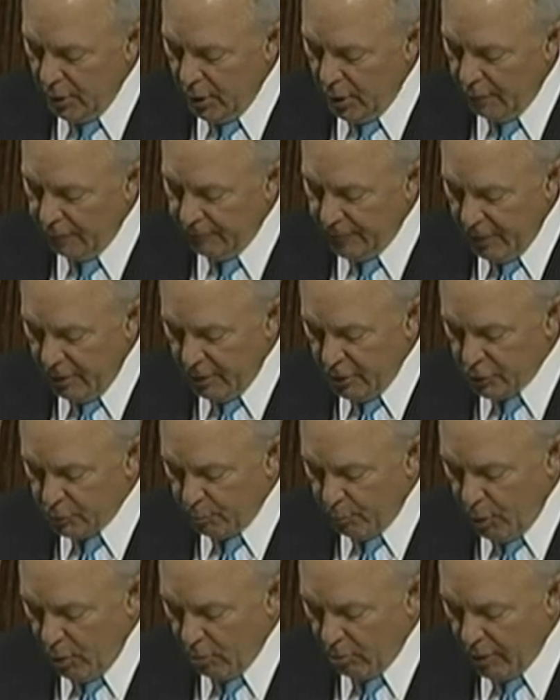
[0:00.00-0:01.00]
on various
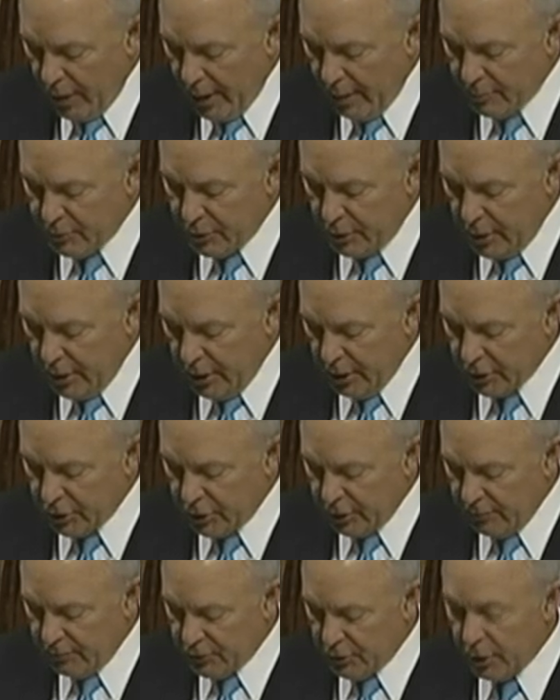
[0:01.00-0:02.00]
programs and
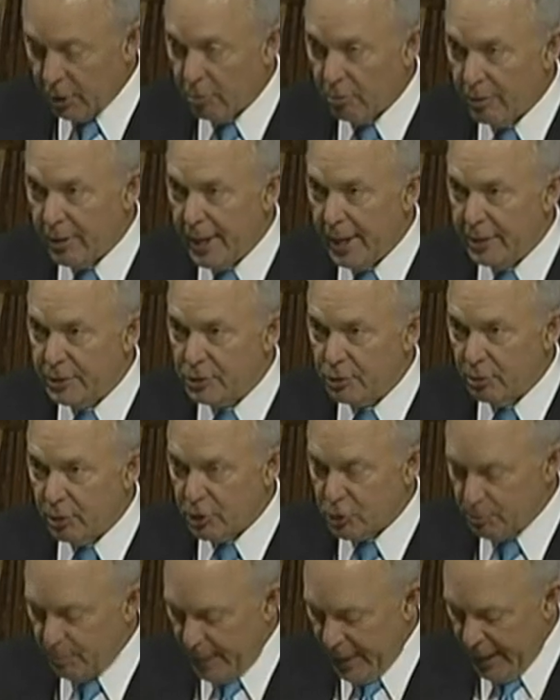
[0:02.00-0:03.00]
initiatives and creates or
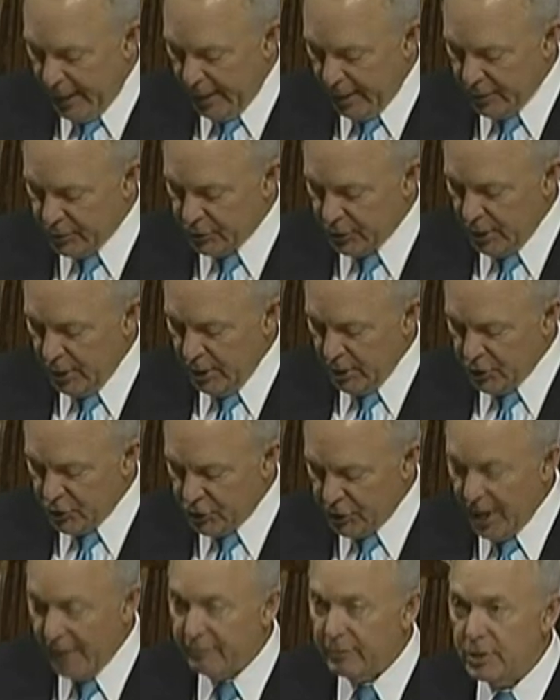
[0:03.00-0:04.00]
expands
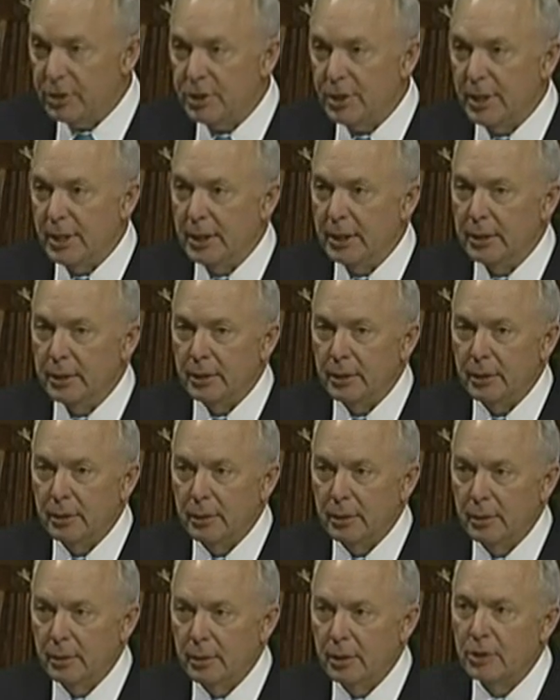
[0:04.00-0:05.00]
17
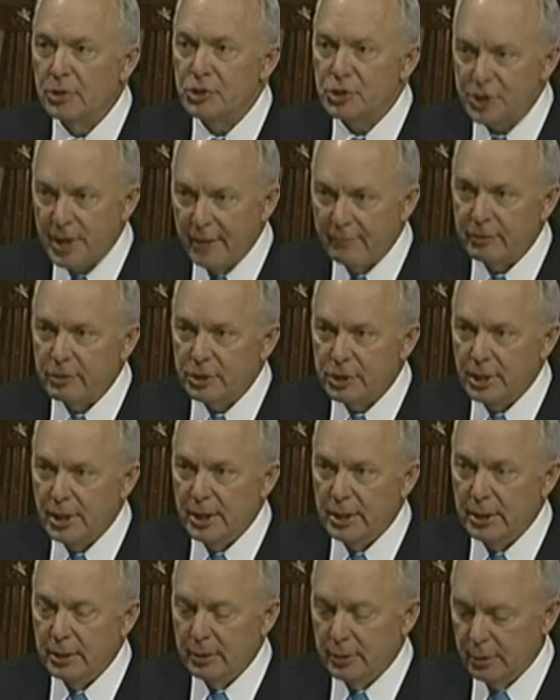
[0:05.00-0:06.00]

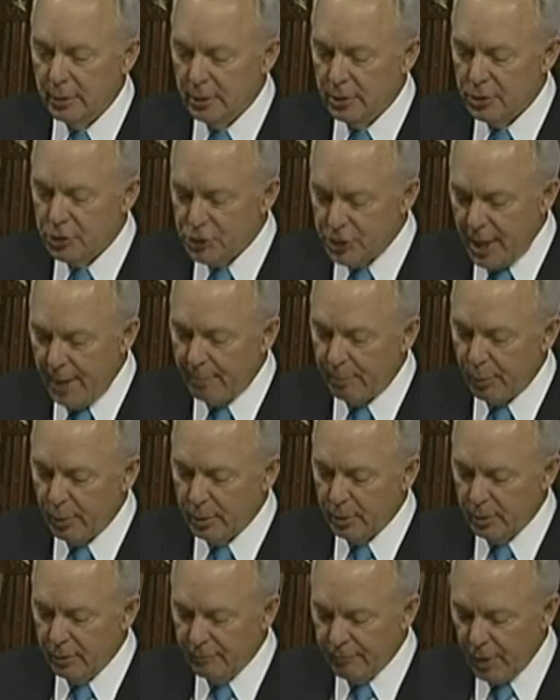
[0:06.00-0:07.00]

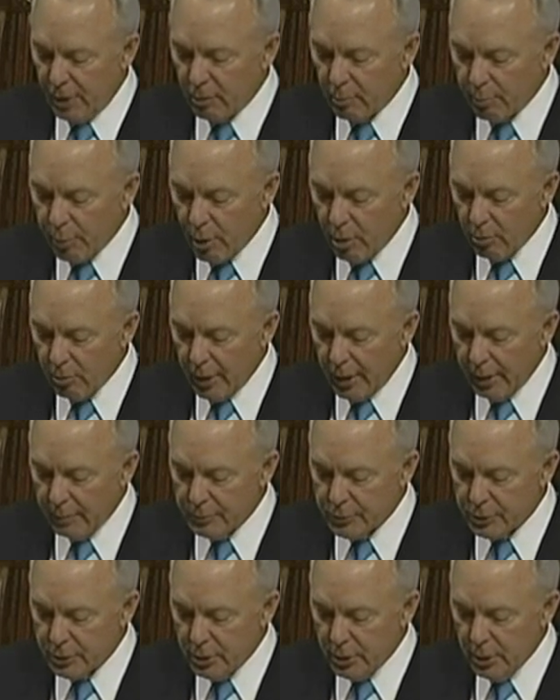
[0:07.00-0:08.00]
separate federal
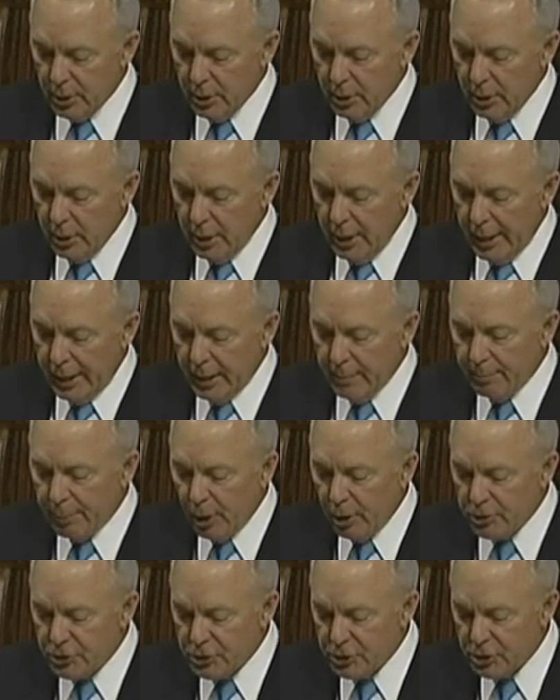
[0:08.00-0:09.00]
programs. It
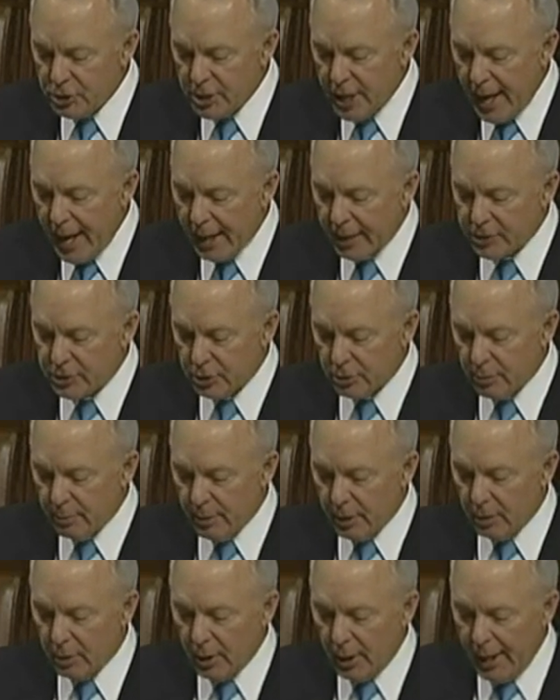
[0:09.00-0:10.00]
imposes a tax on the
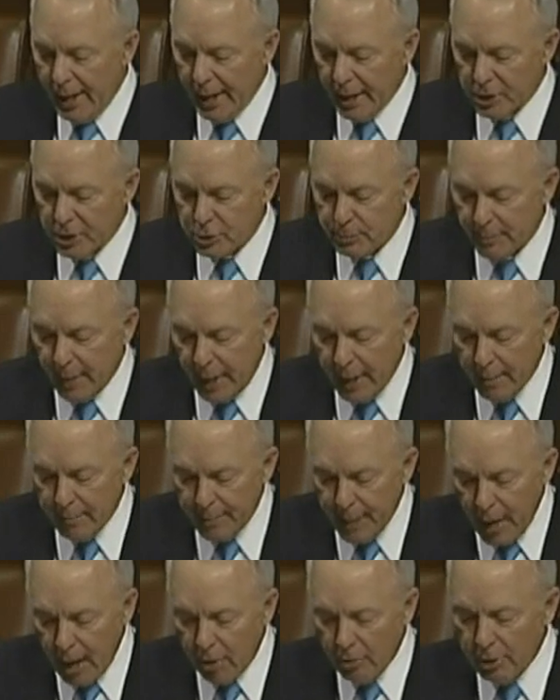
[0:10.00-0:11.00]
middle class by
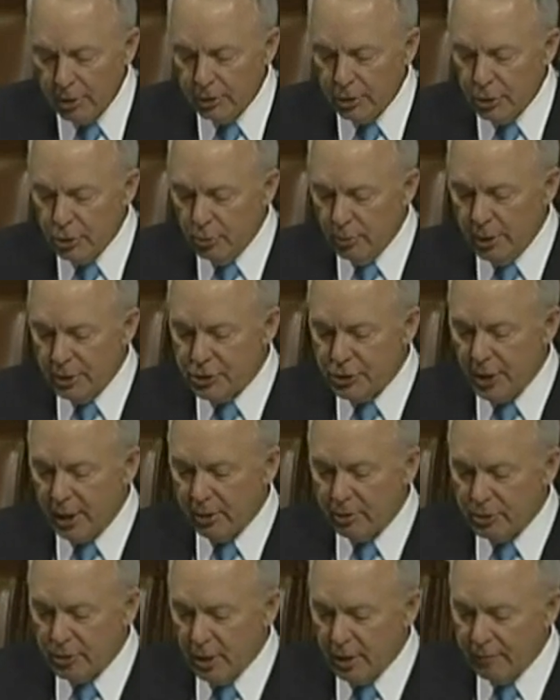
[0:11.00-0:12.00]
empowering the U.S.
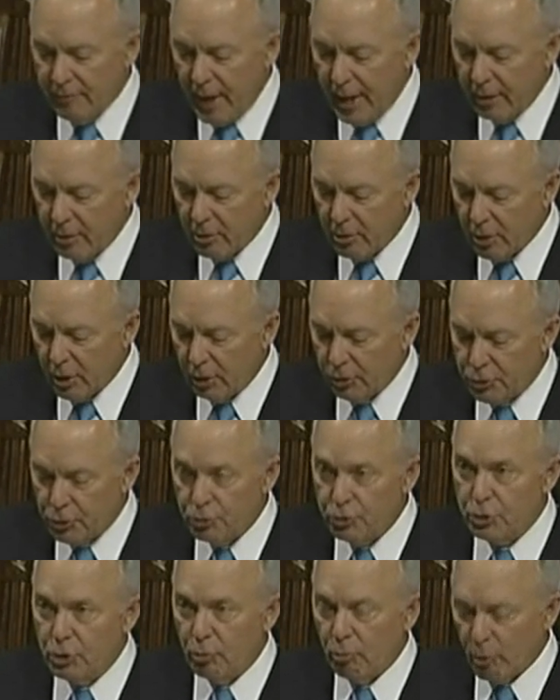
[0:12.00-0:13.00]
Secretary of
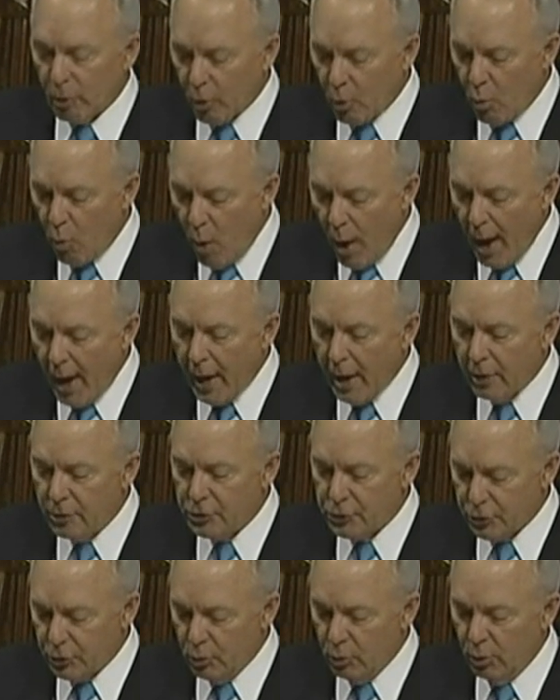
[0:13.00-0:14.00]
Agriculture to require
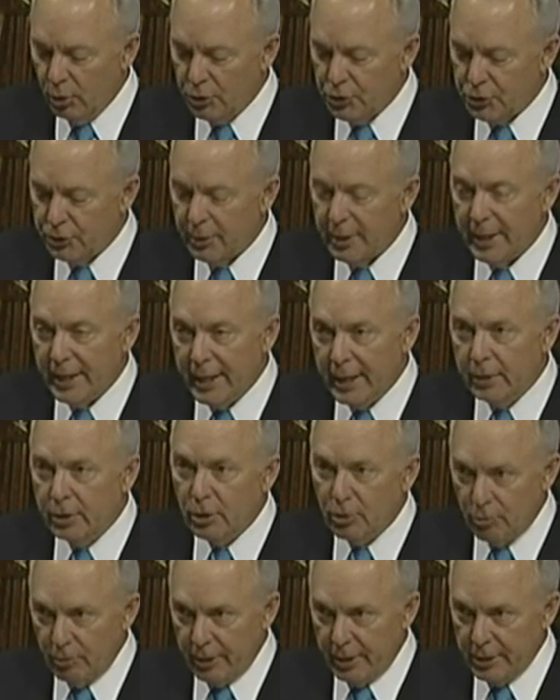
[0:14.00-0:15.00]
schools to
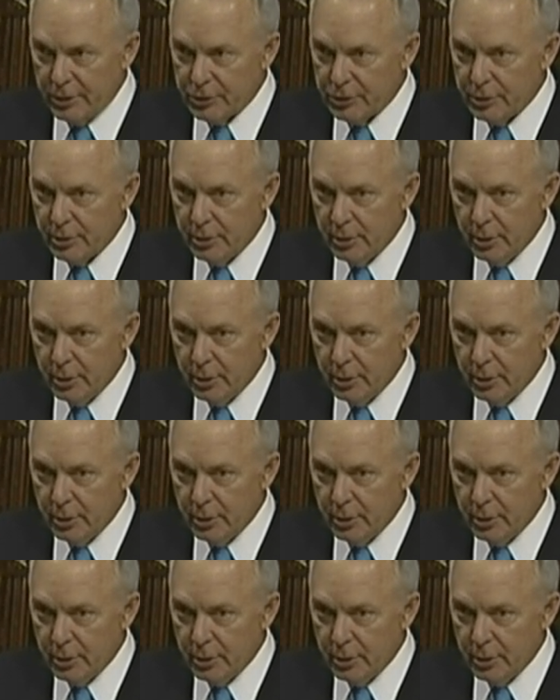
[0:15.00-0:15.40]
increase,